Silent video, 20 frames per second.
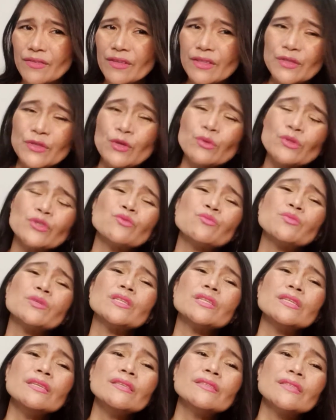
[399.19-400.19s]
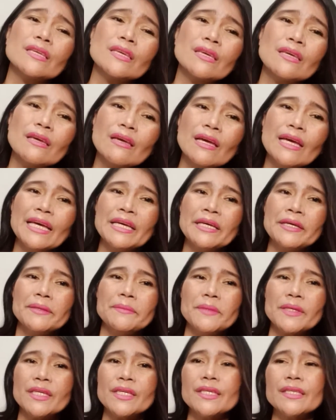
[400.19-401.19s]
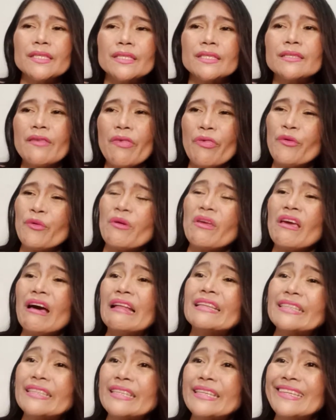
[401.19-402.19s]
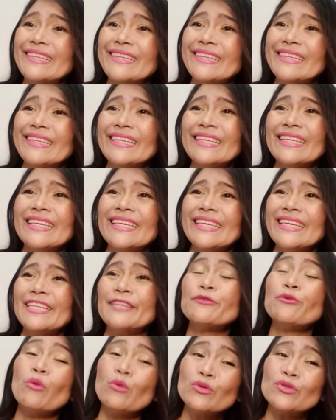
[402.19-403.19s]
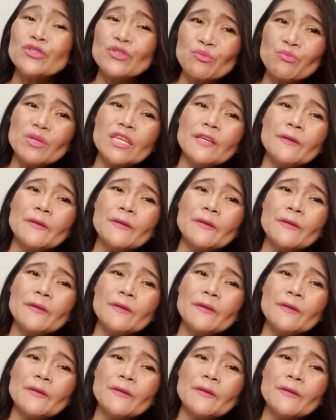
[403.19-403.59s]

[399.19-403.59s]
That's going to be easy, because the reality, it won't be.